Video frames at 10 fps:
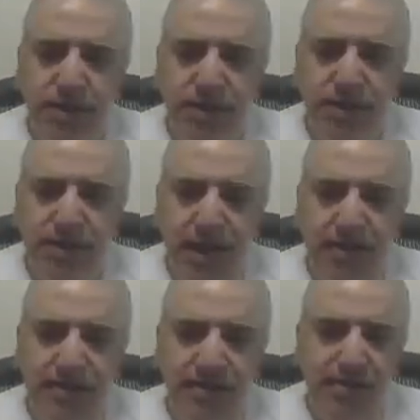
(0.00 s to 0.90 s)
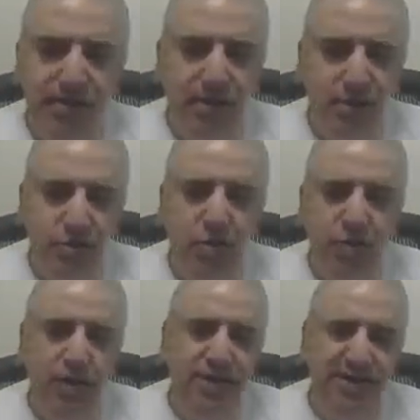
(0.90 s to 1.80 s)
text. So
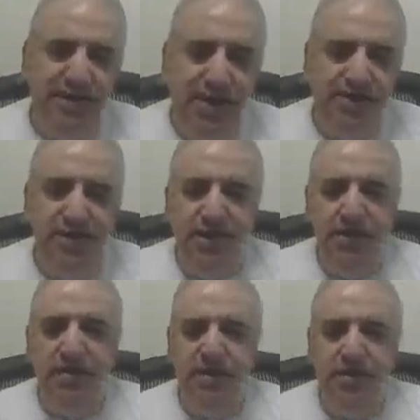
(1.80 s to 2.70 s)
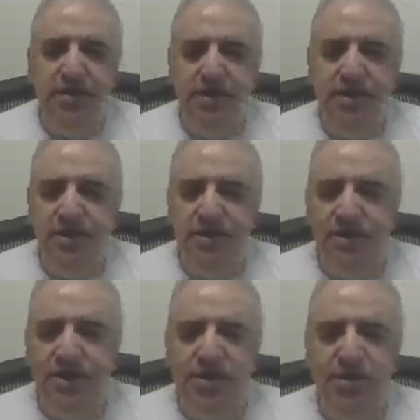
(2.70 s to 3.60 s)
there's text in it. It's a
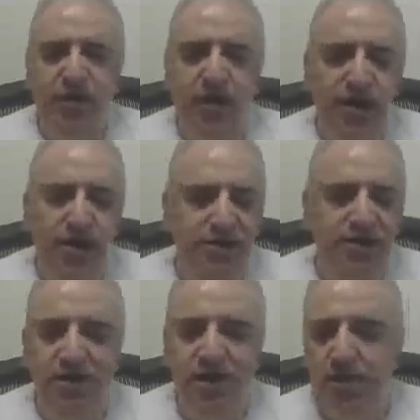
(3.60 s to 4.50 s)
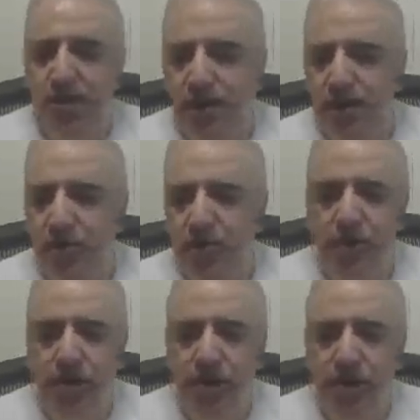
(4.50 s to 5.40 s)
text file. It's not a binary or
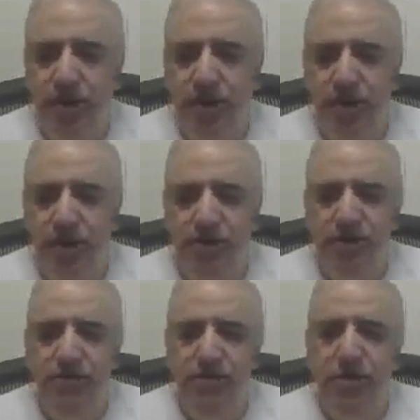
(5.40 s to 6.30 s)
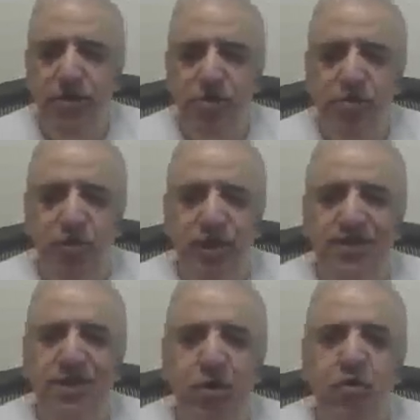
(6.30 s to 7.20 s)
anything else. So
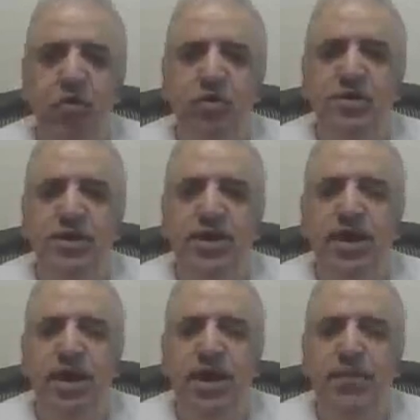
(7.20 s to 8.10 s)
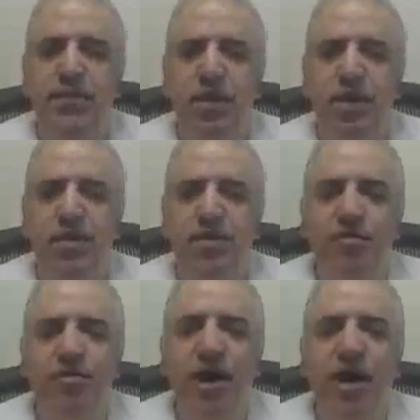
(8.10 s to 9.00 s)
that's how you use the
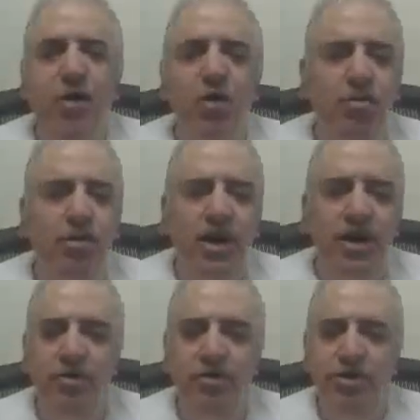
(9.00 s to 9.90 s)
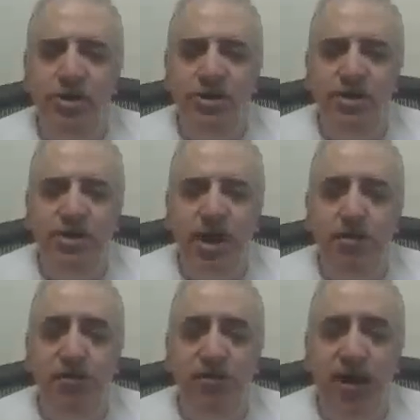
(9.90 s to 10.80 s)
file command. You just type
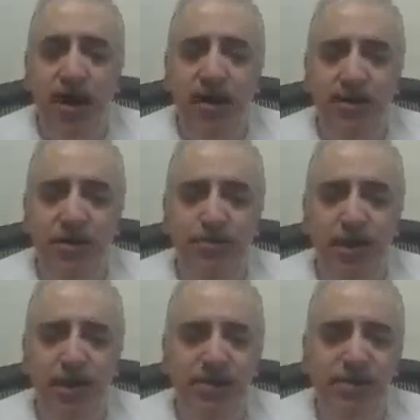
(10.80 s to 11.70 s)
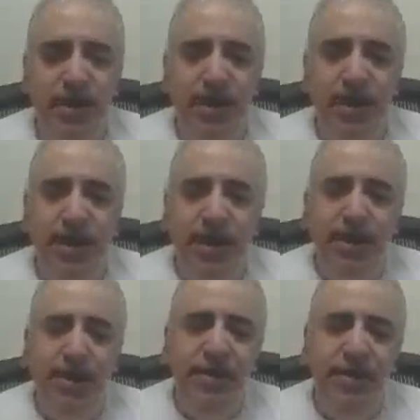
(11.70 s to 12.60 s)
file space,
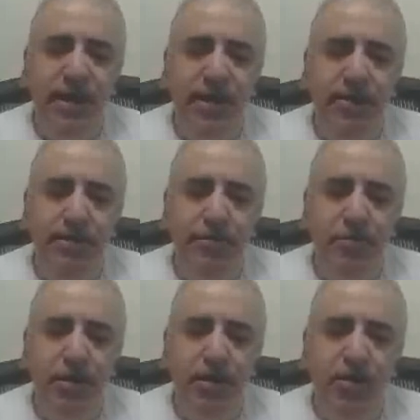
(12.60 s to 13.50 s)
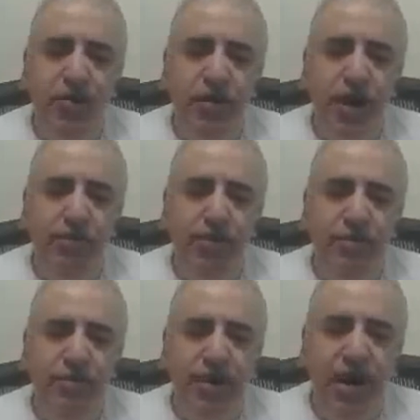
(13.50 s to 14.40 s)
and then you type a
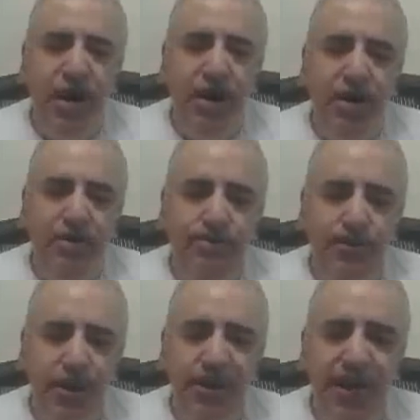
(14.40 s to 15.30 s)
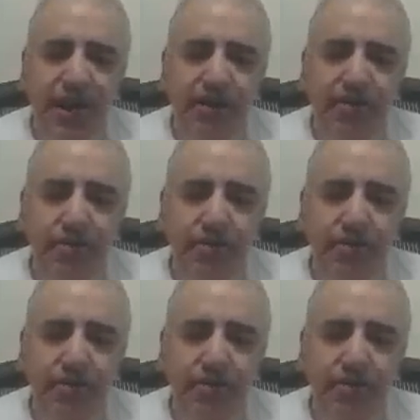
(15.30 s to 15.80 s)
file name